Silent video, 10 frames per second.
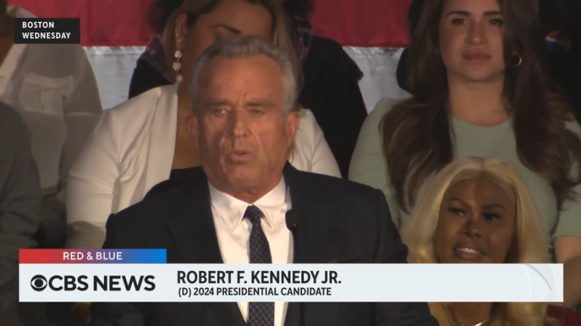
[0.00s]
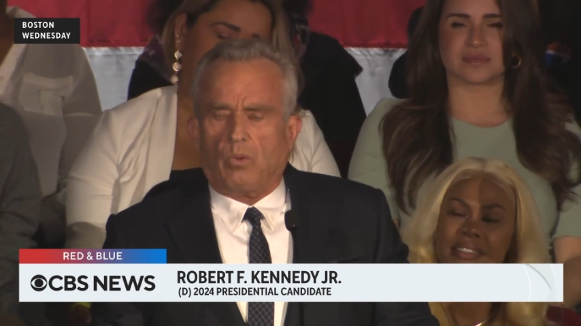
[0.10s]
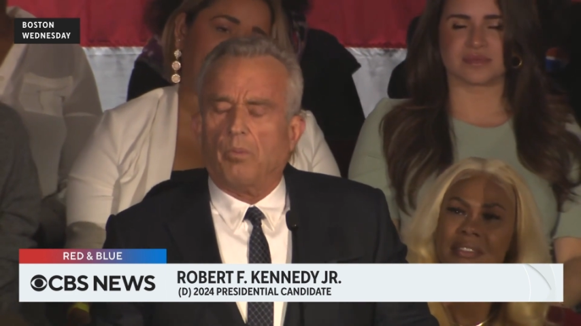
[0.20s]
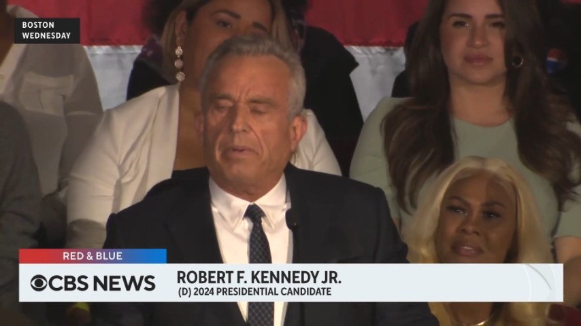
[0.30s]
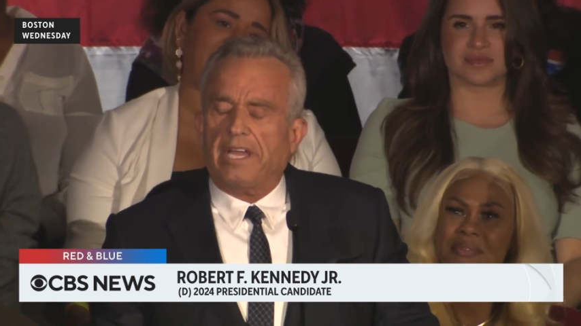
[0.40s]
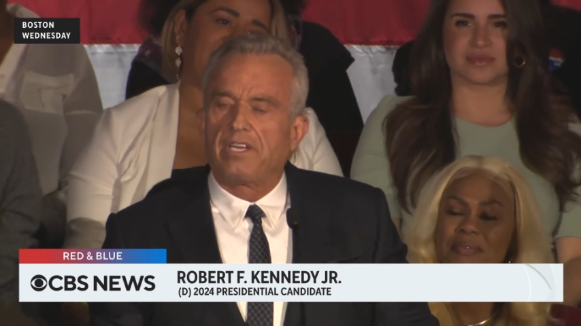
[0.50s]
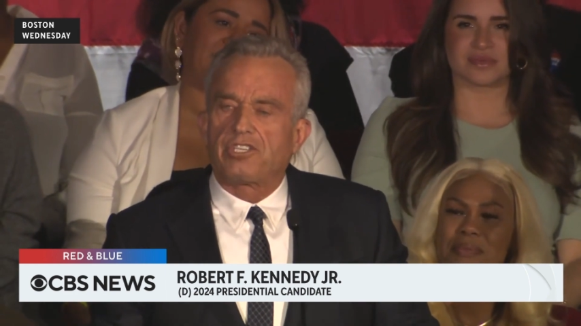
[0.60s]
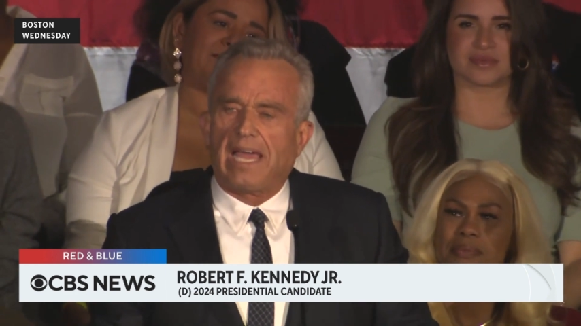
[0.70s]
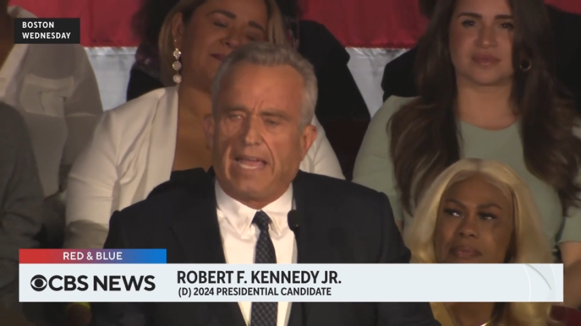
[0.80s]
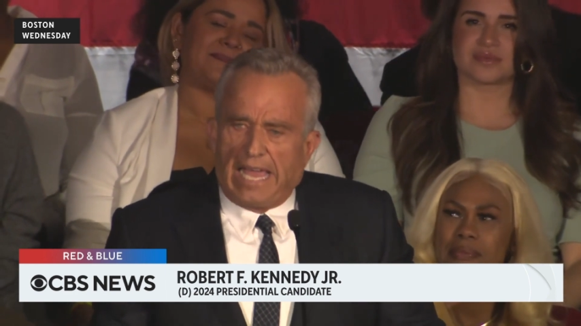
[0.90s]
Speaker 1: will
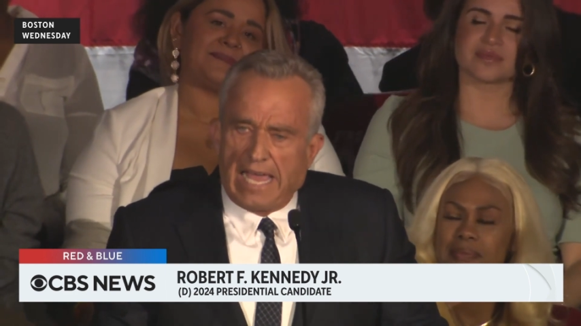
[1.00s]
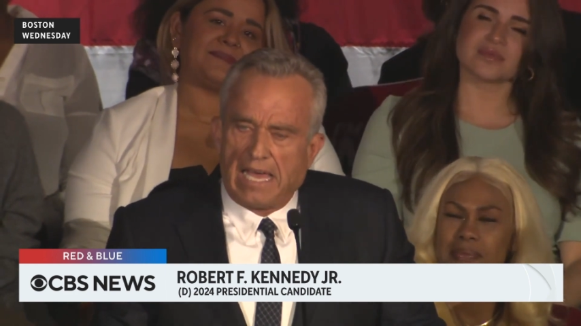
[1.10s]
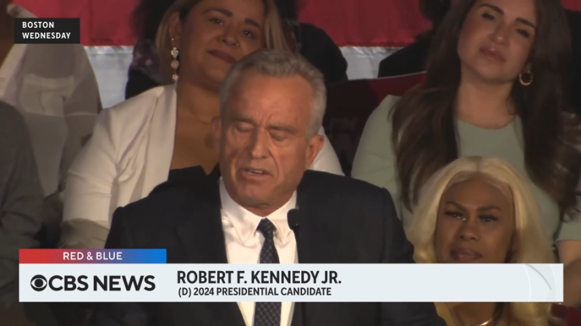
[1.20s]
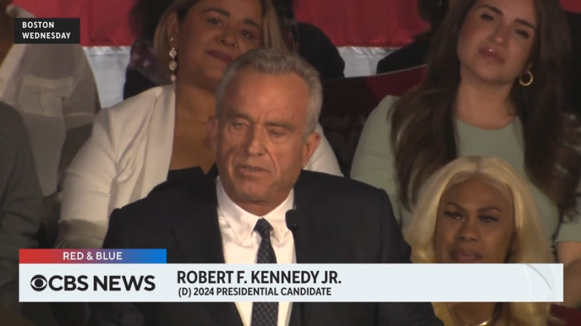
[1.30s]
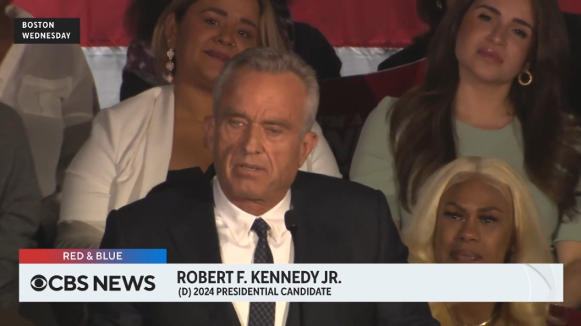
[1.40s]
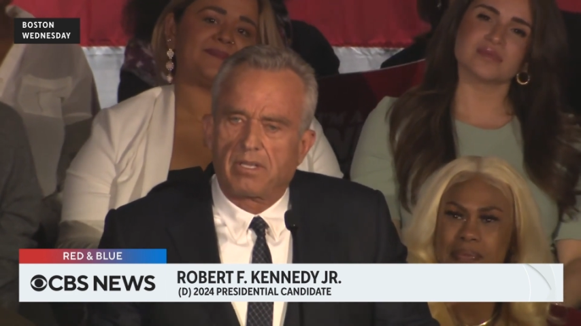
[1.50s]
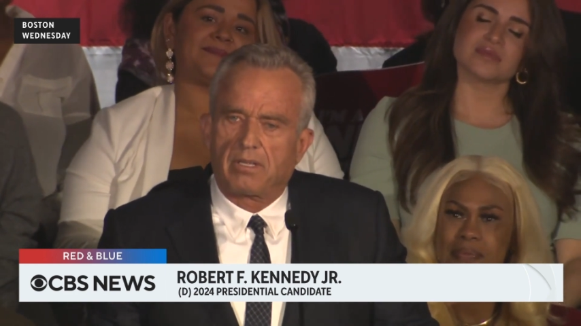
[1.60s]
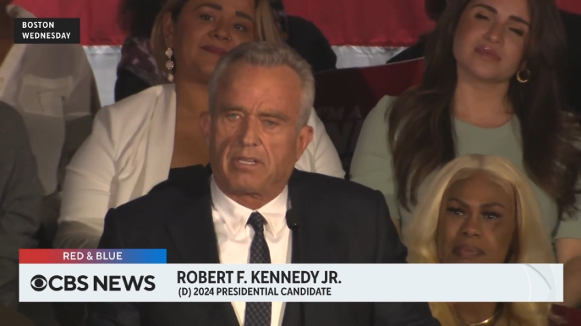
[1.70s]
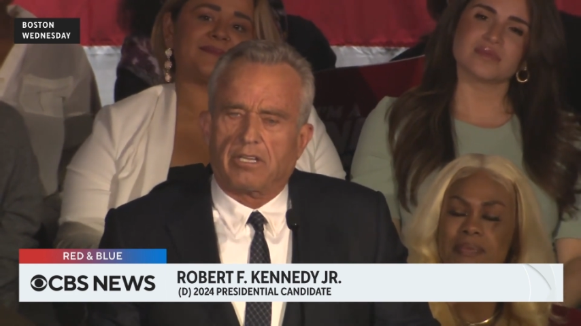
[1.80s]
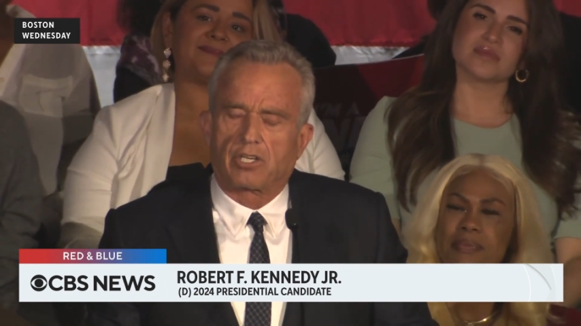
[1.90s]
be to end
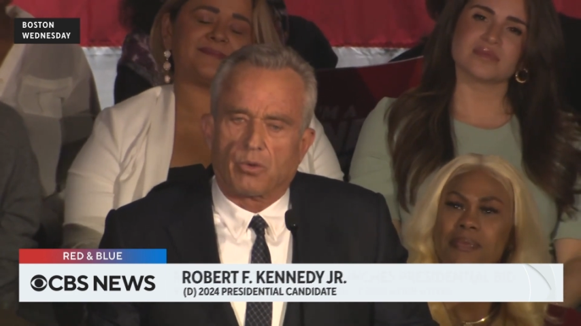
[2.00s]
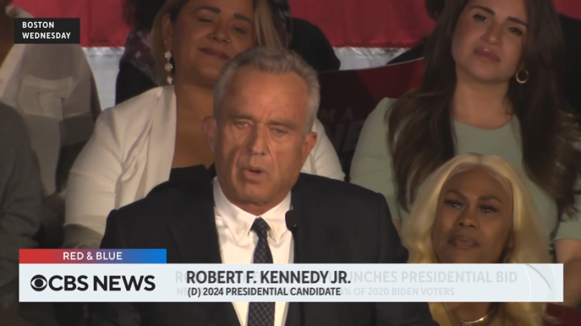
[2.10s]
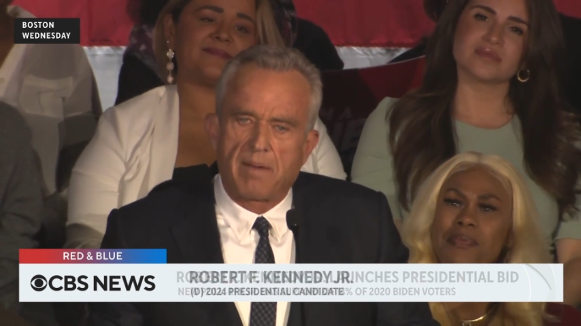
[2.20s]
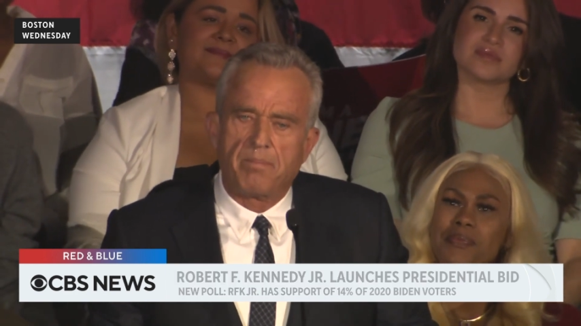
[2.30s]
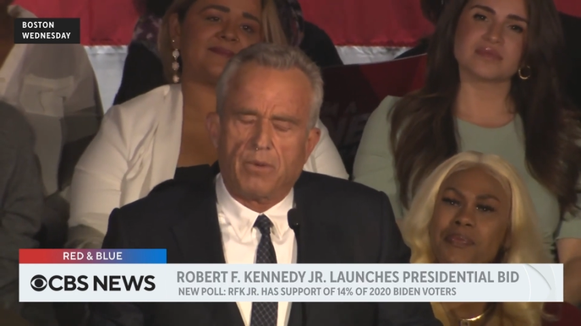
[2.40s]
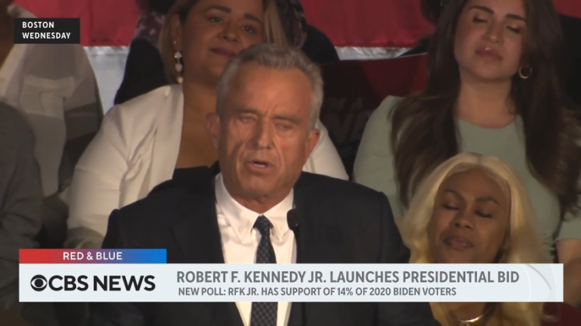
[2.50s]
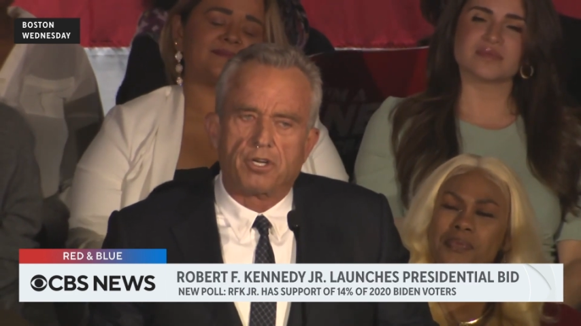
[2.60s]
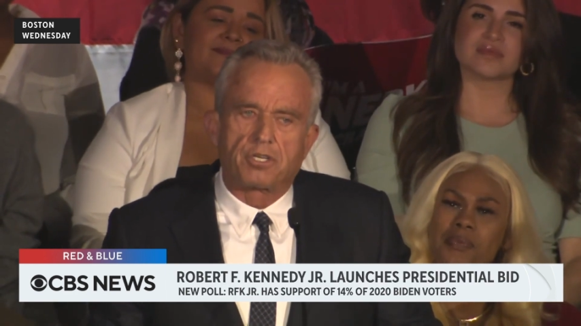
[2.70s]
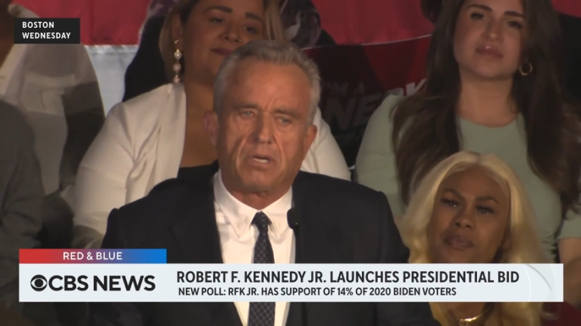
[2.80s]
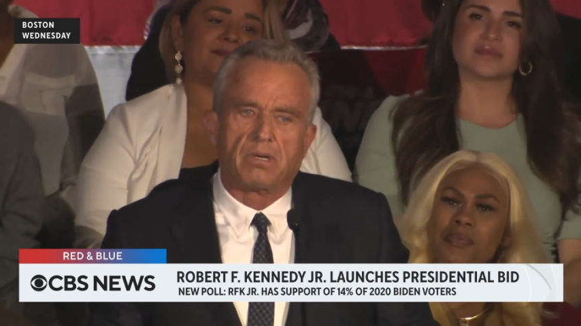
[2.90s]
the corrupt
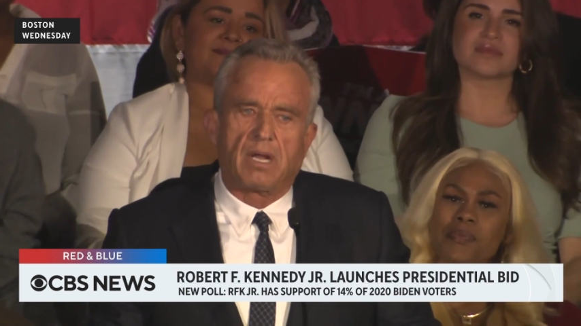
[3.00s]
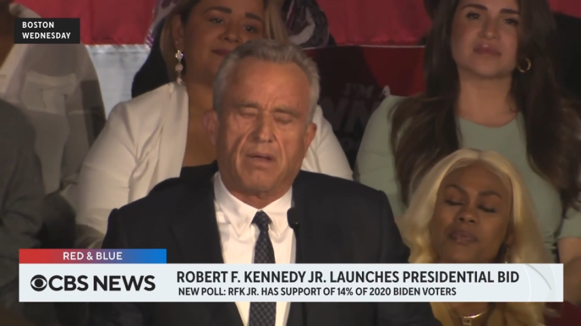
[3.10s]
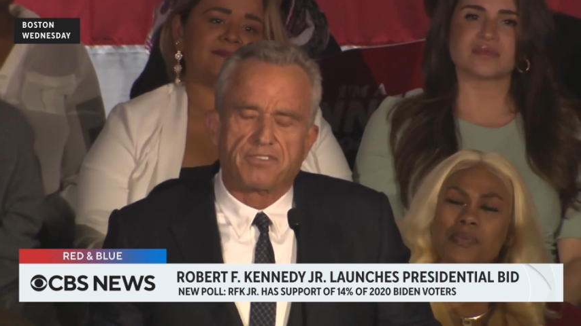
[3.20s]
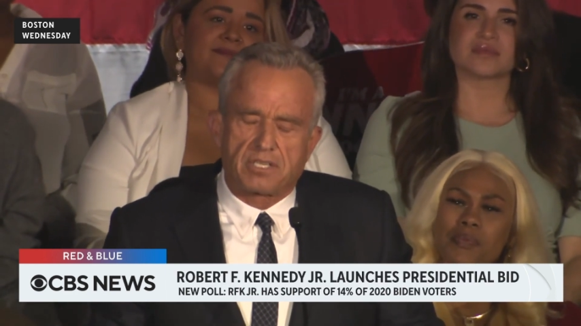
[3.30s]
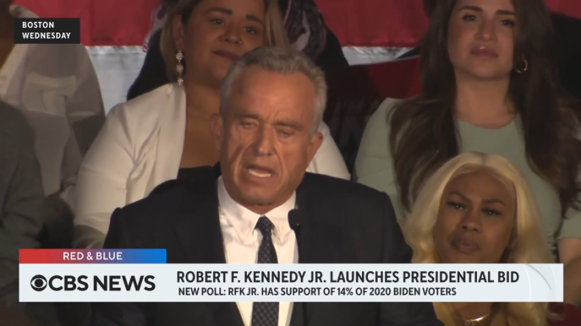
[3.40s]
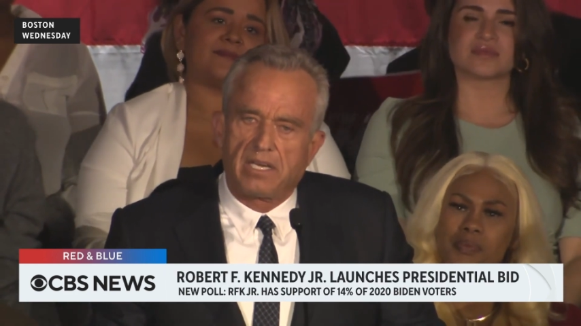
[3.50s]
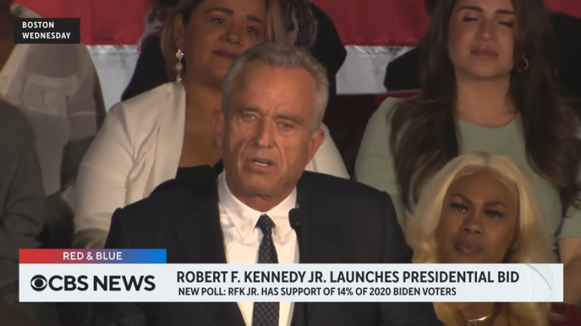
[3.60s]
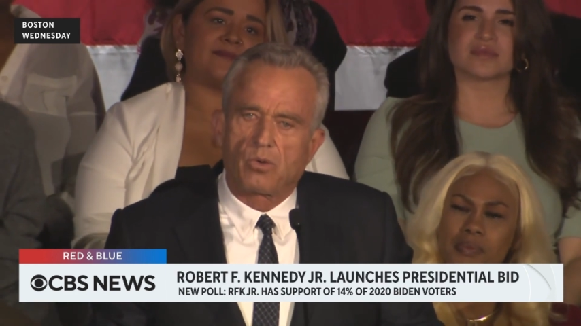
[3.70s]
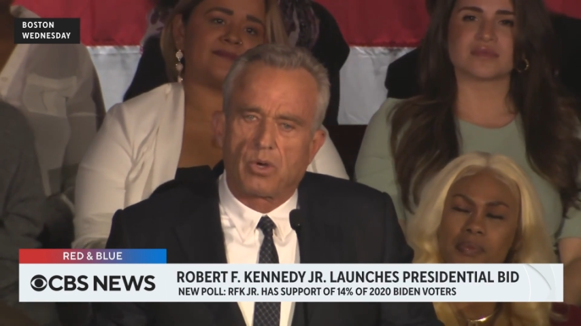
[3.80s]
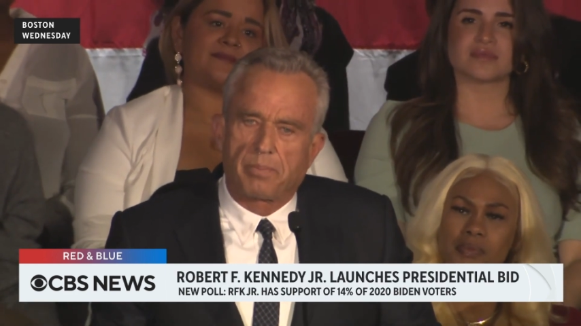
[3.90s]
merger of
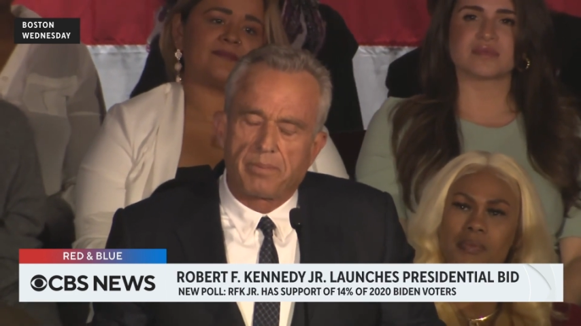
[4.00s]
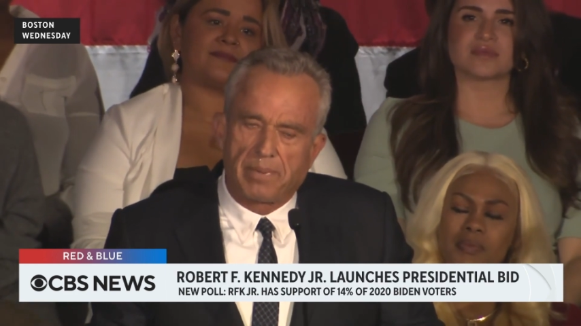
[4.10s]
state and corporate